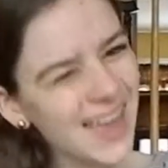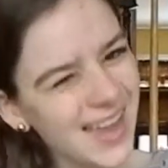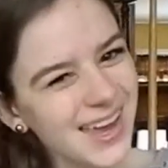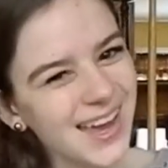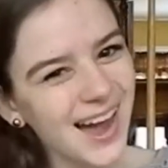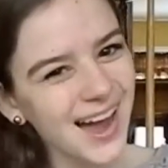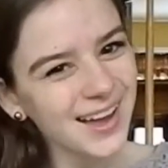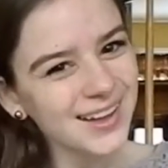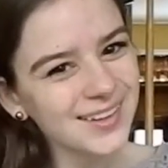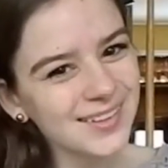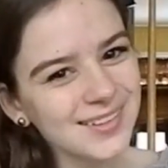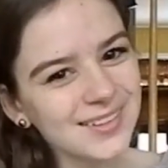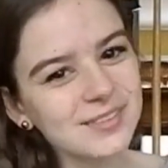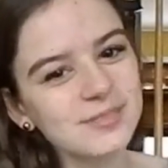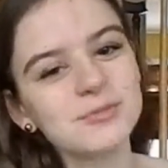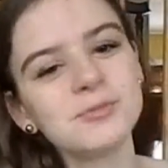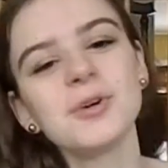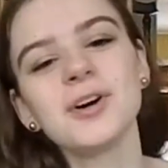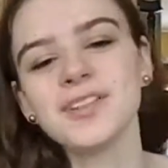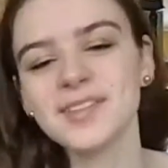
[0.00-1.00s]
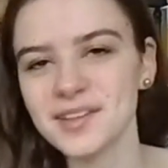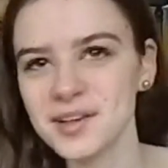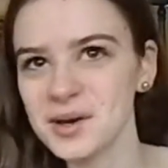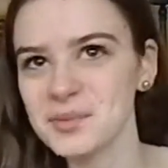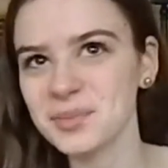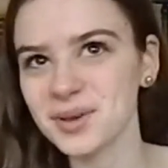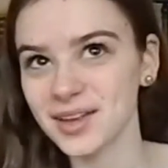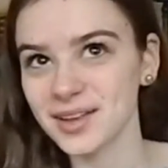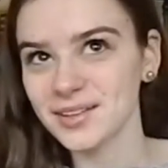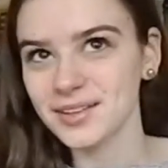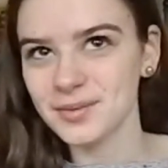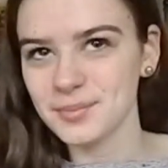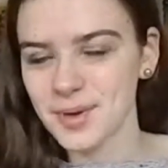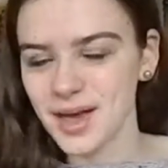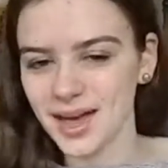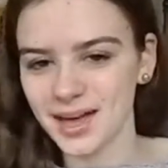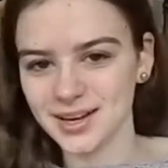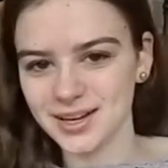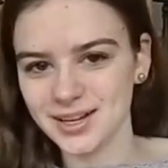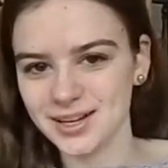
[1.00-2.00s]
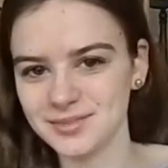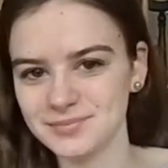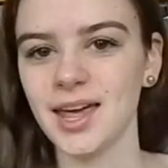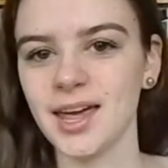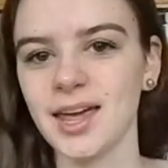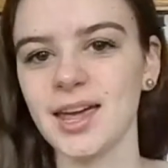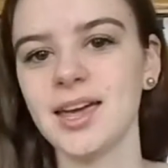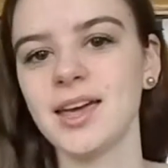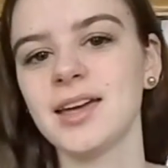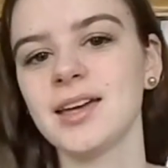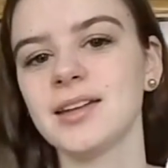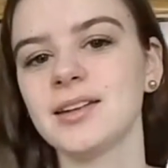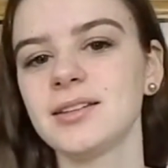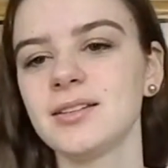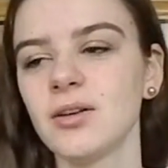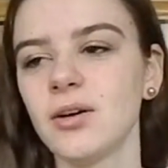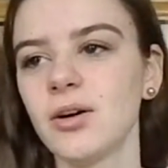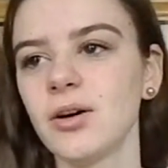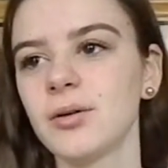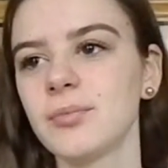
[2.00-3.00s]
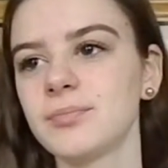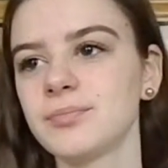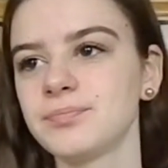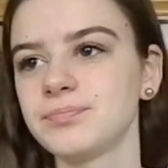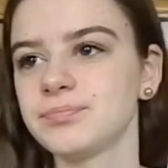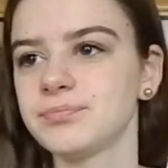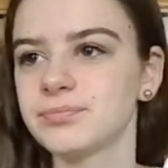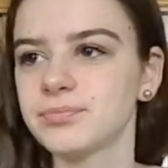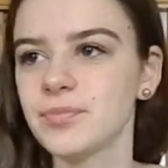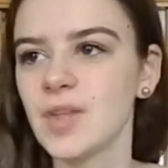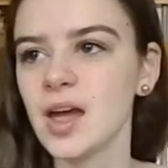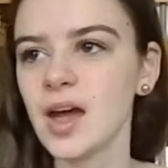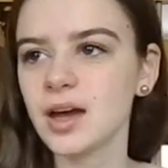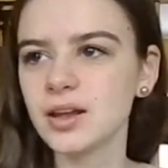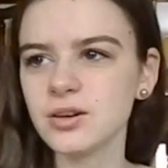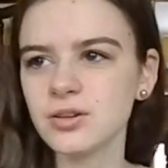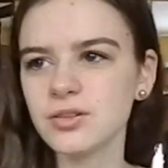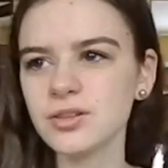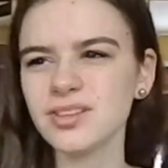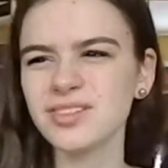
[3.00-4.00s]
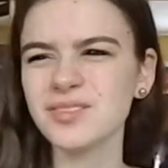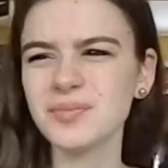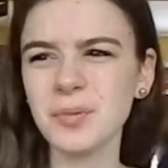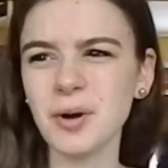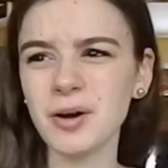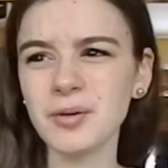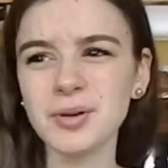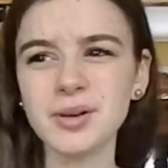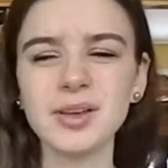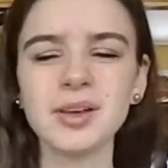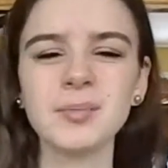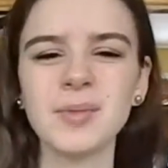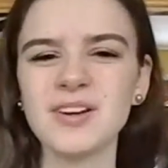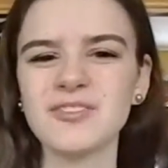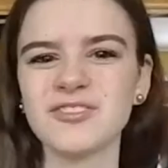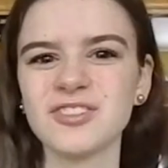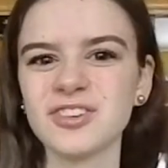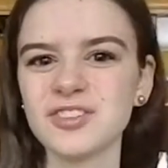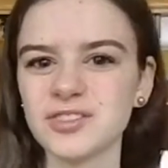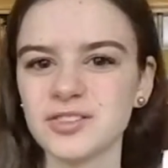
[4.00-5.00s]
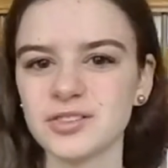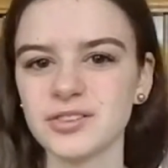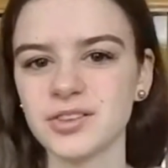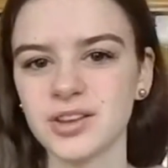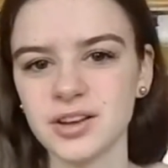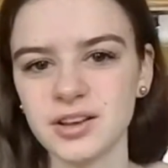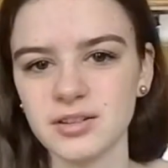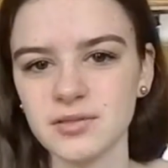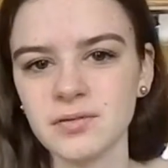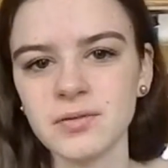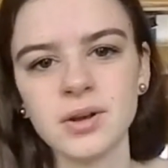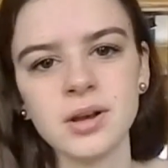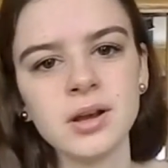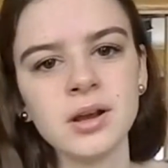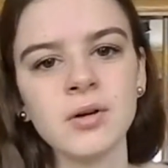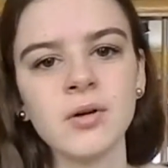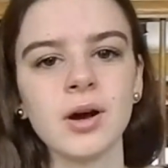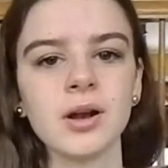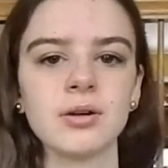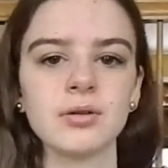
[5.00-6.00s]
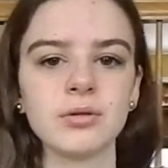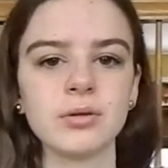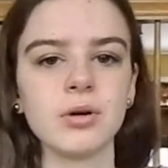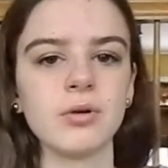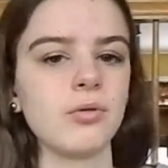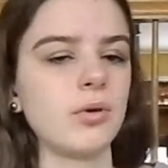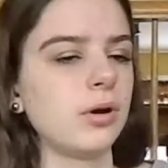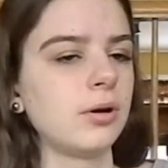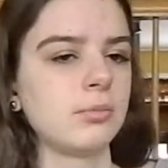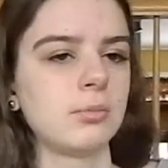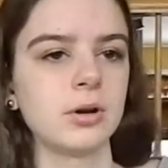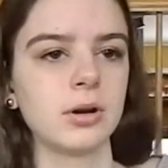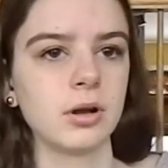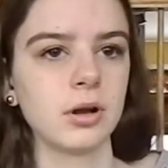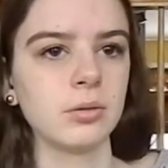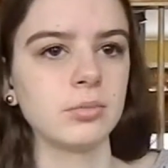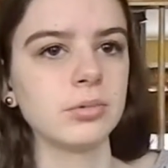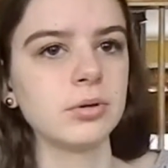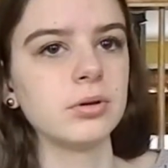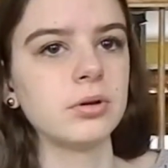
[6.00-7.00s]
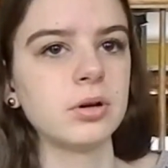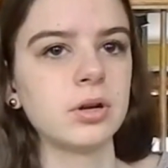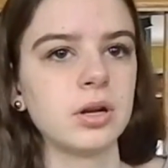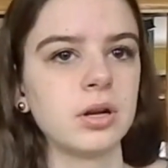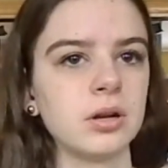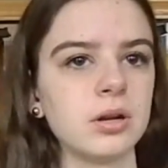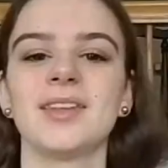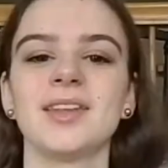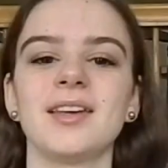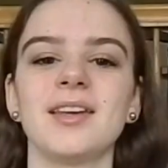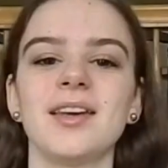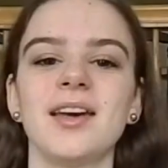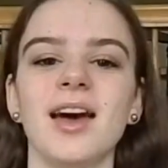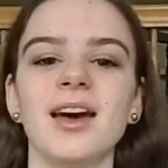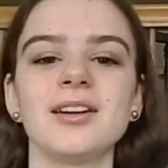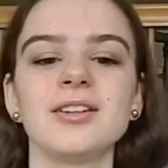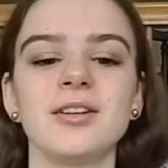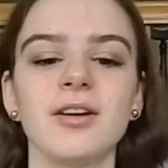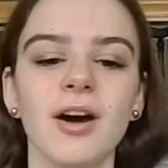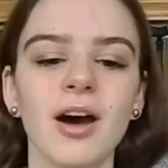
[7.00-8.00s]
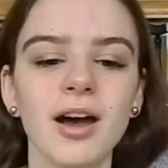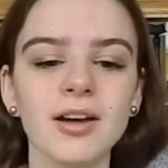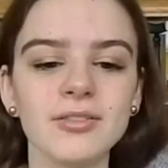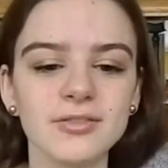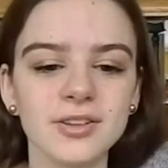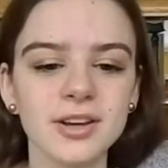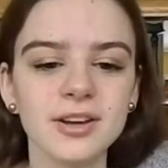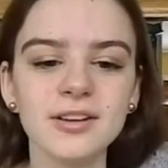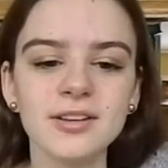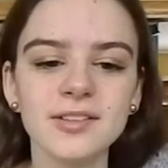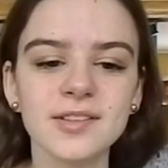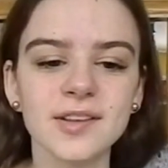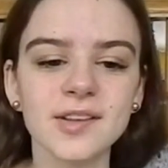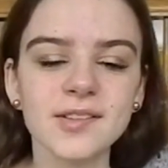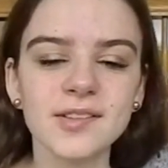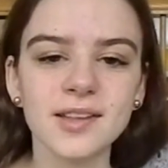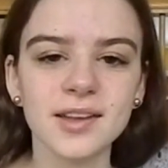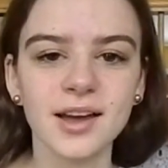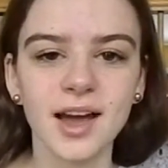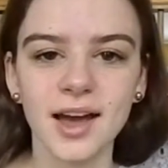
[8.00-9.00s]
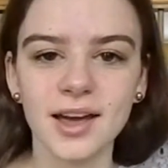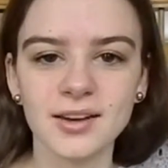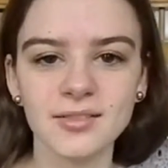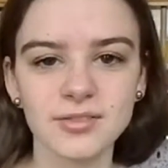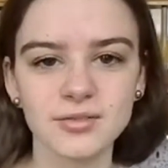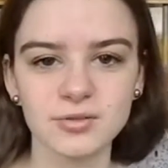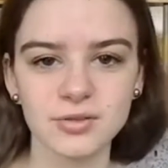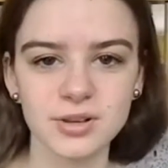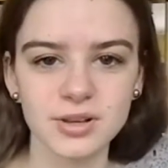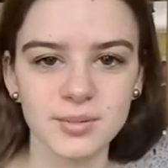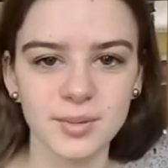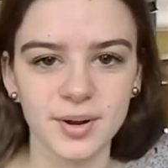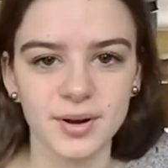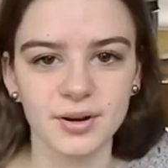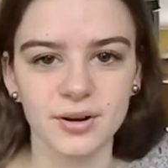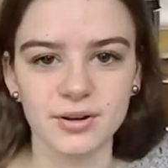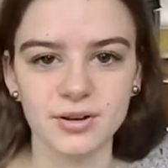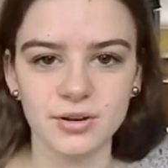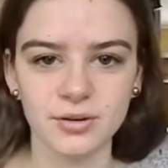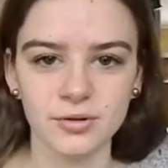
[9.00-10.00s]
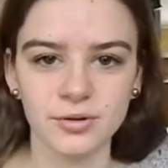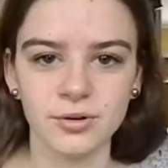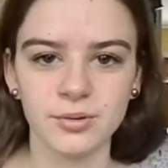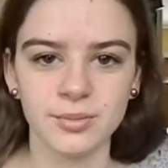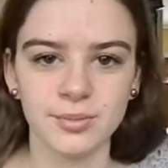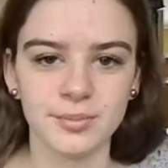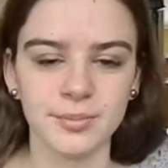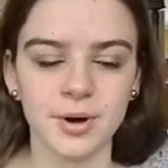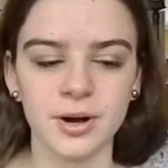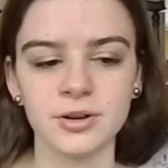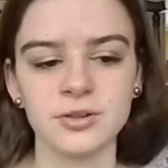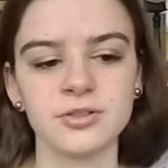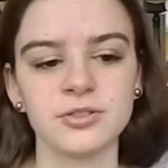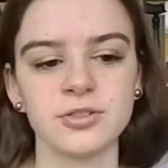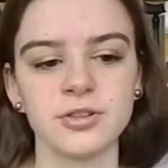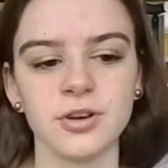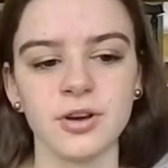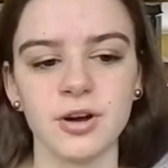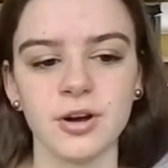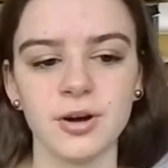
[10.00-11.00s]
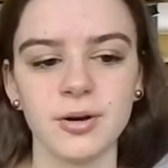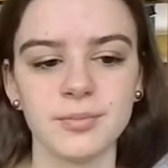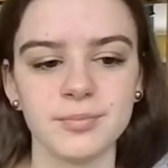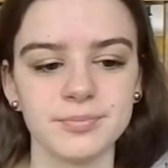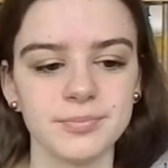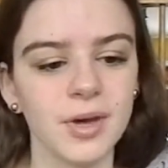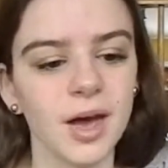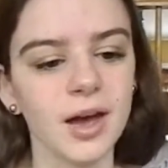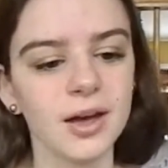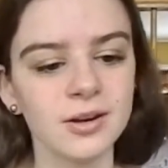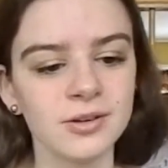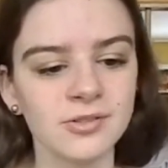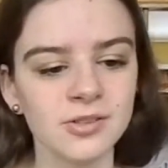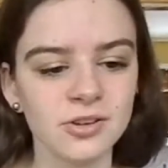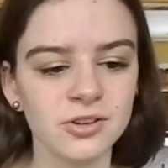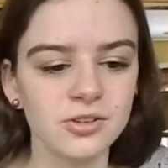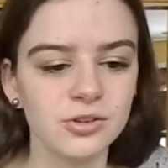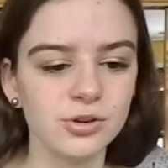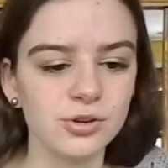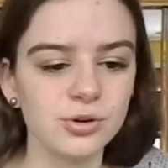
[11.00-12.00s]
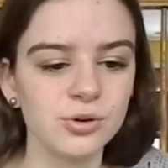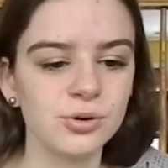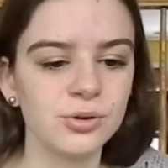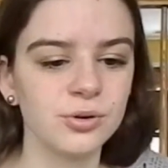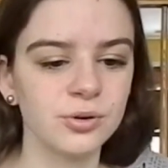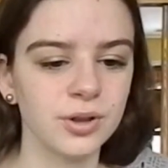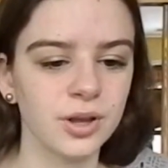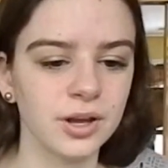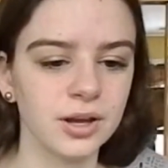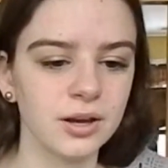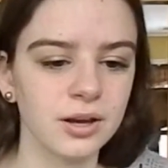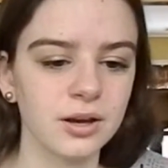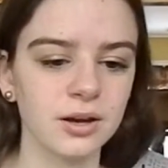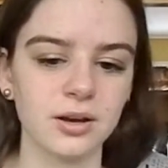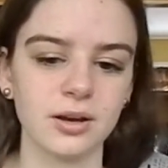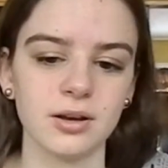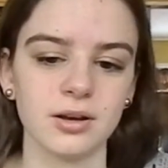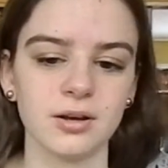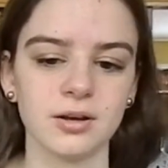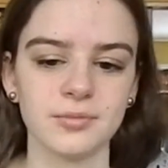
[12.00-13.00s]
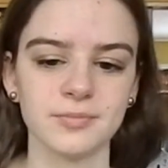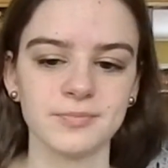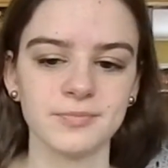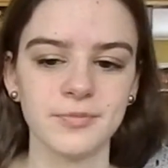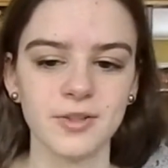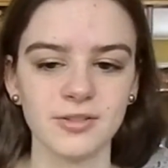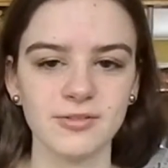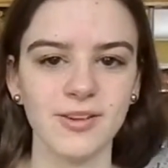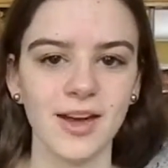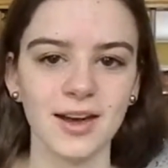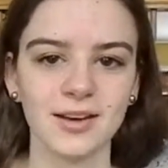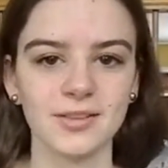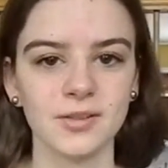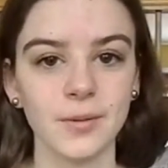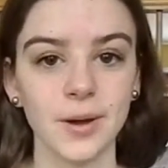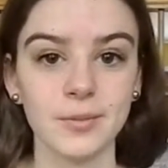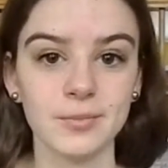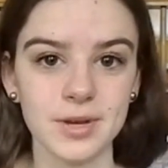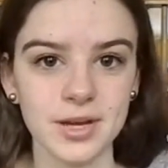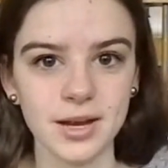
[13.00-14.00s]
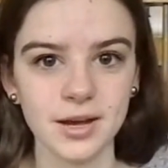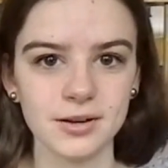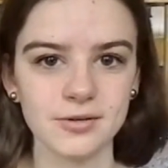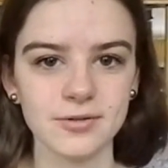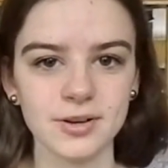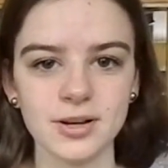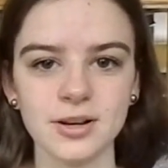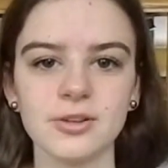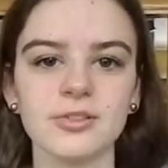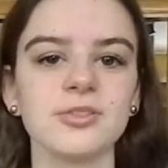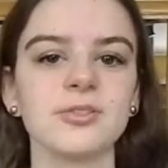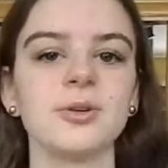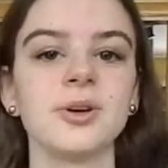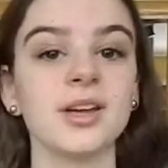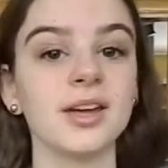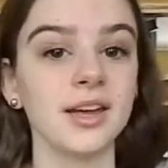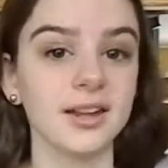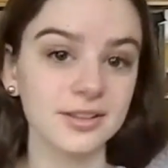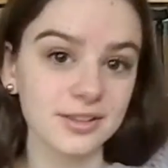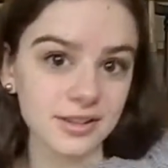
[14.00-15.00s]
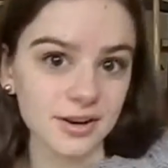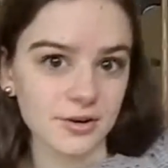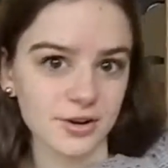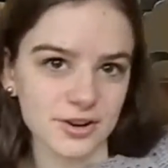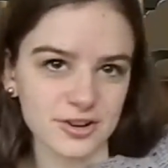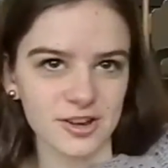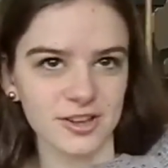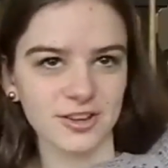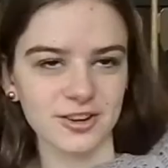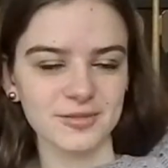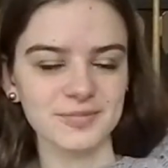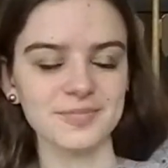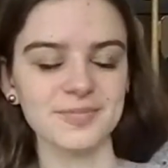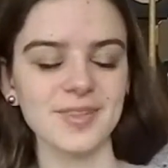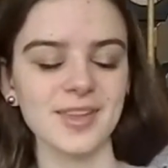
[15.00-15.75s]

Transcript: guys, what's up? It's Maddie, and I know this is probably like my first or second video. I don't know when I'm gonna upload it. I don't know. I figured since like I haven't really been on YouTube much, I should do like a facts about me kind of video so we can get to know each other.